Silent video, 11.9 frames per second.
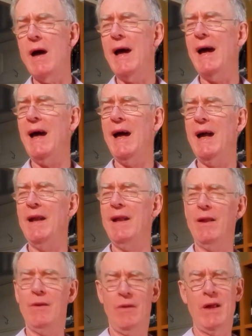
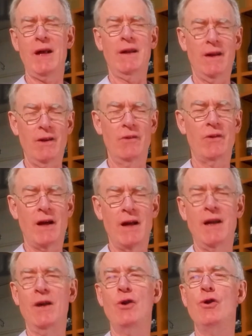And that is a
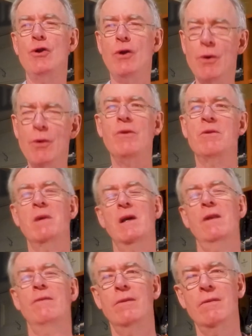huge
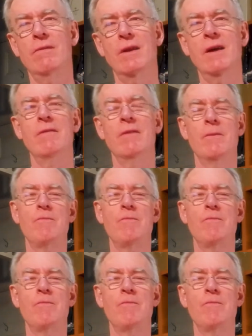mouthful of flavour.